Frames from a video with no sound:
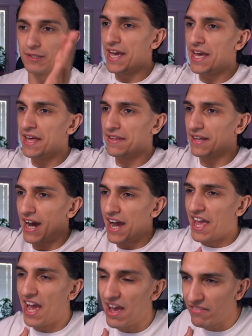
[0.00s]
And I
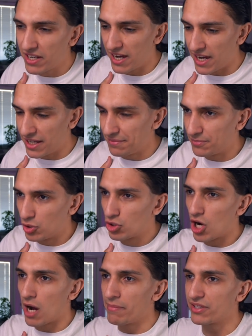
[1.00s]
have a guy who
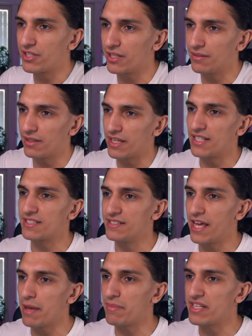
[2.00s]
commented his name